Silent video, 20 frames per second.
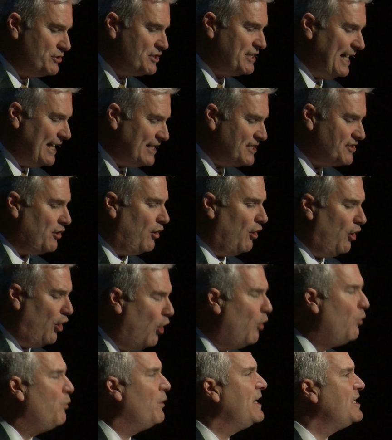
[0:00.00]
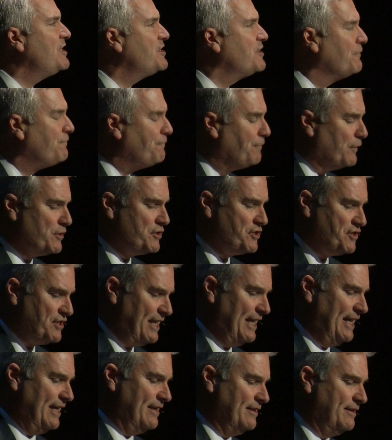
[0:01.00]
that's always the first
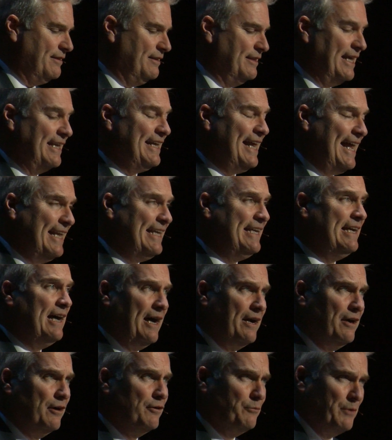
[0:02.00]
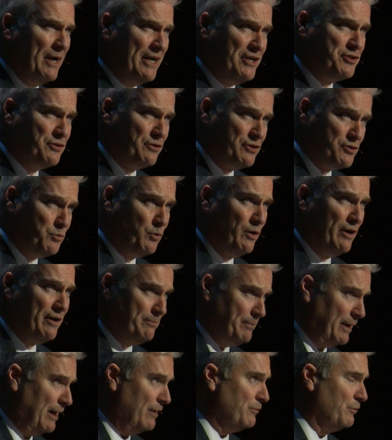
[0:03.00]
thing that any Iron Ranger is worried
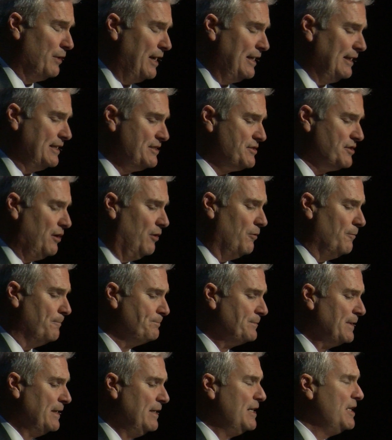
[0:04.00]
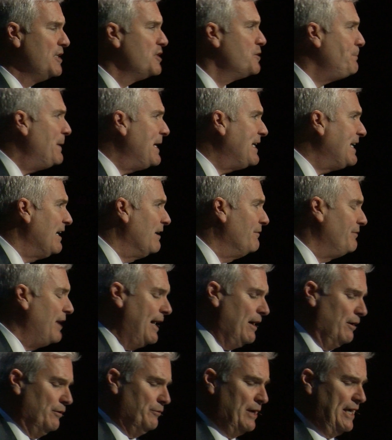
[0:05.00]
about, and rightly so. Speaking of
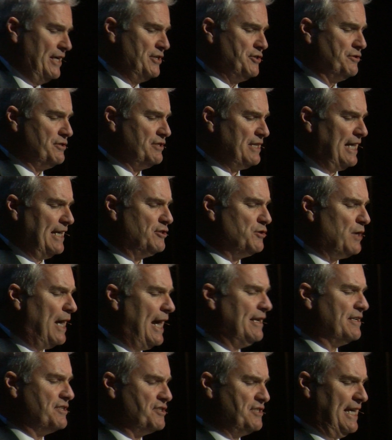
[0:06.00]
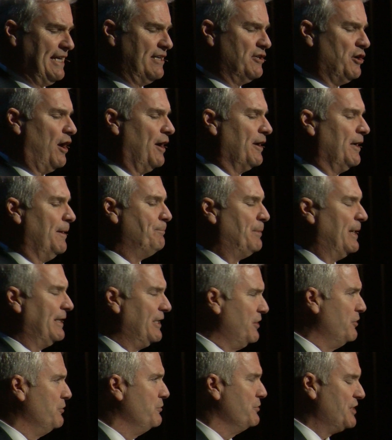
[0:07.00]
Iron Rangers, I try to stay caught up on the
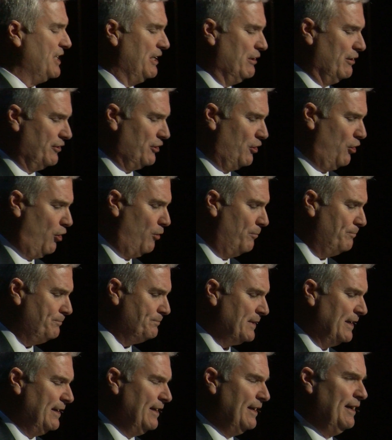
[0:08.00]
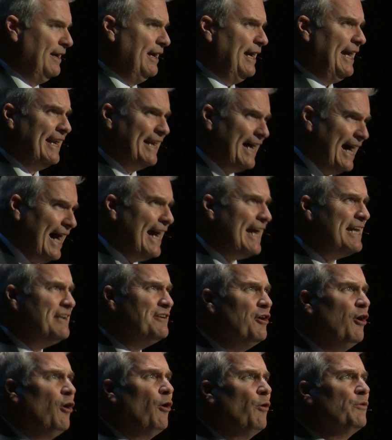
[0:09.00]
news here at home, and I
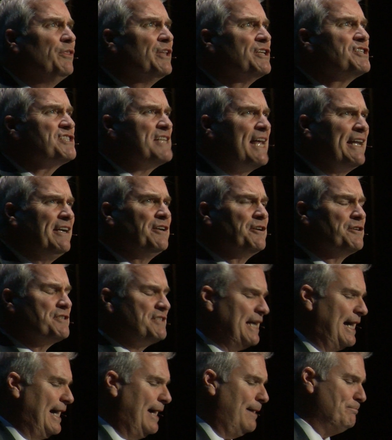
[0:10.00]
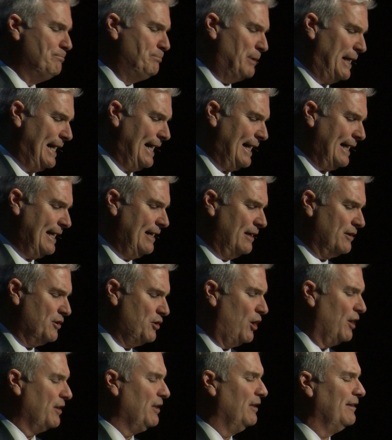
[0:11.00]
know that Senator Tom Bach
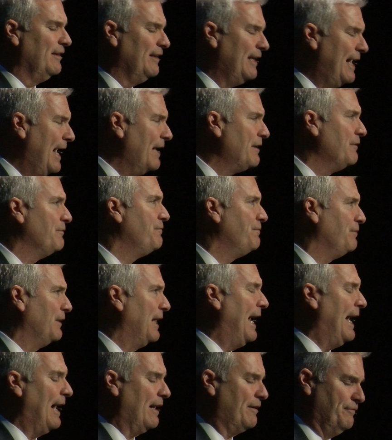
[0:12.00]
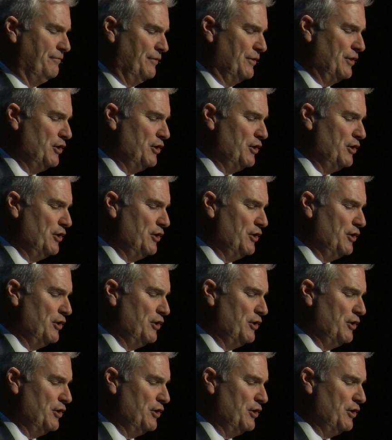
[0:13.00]
caught a lot of flack for the